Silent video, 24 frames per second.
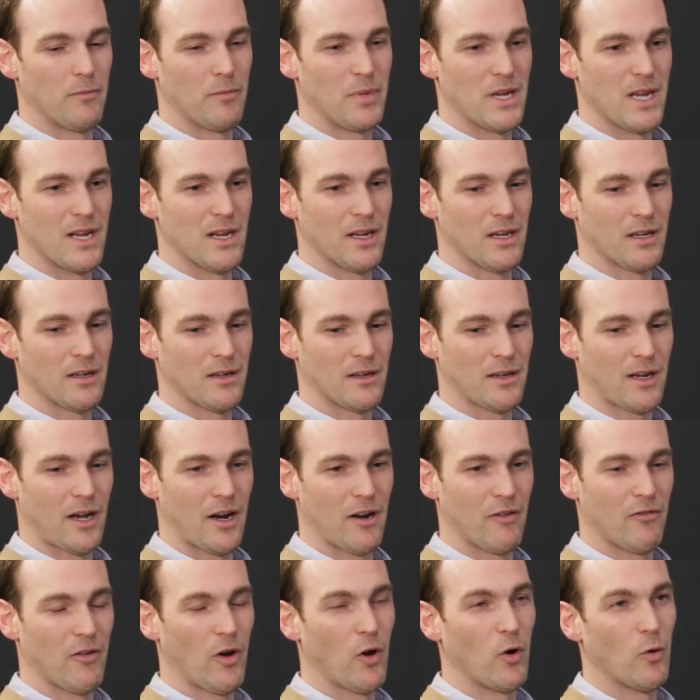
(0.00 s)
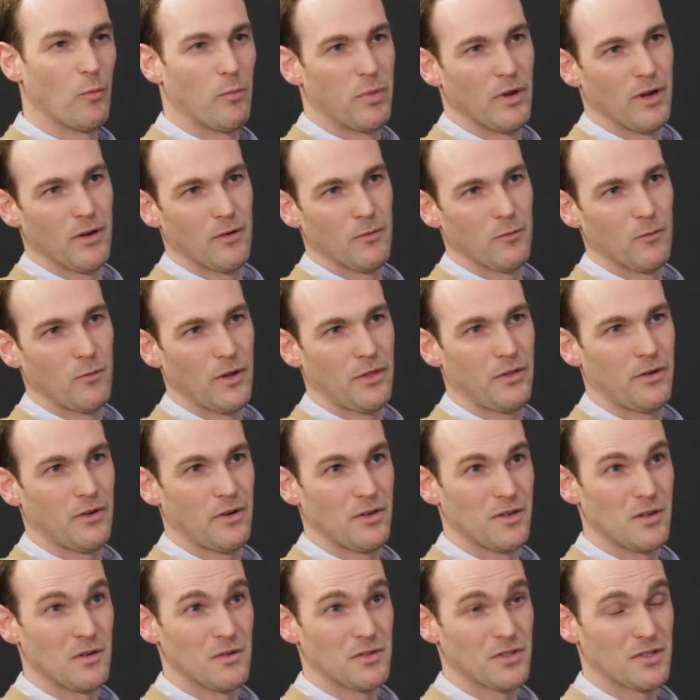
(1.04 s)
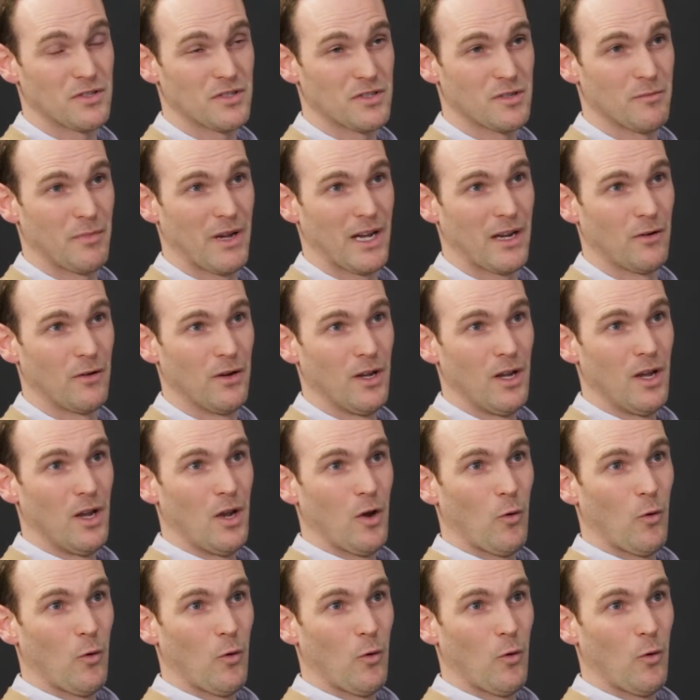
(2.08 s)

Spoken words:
being kind of open with your users about